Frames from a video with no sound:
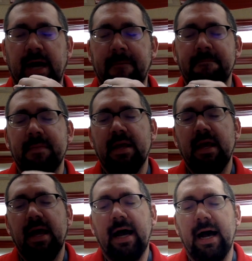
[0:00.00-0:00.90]
Okay?
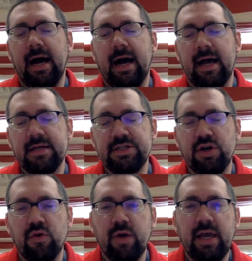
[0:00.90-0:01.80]

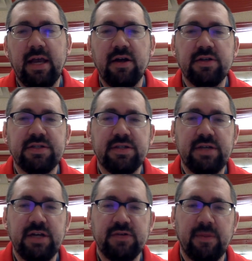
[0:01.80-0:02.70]
So here's
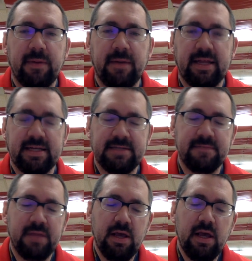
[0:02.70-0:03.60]
what I mean by this.
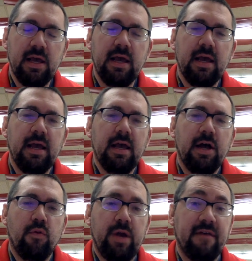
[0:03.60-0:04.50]

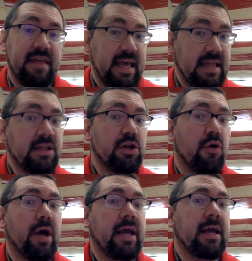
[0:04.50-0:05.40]
We have the
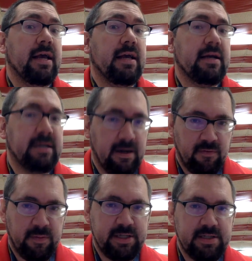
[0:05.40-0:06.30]
Illinois
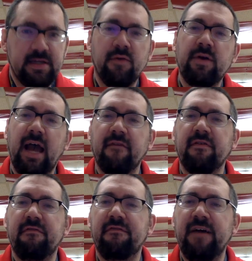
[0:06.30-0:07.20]
government, and we have
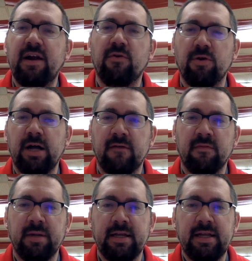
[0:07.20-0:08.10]
the federal
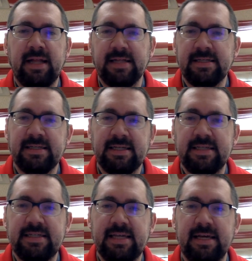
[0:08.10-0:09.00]
government. That's in
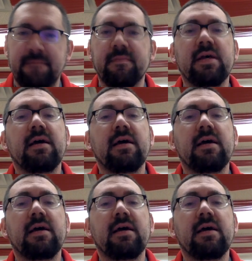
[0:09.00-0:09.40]
D.C.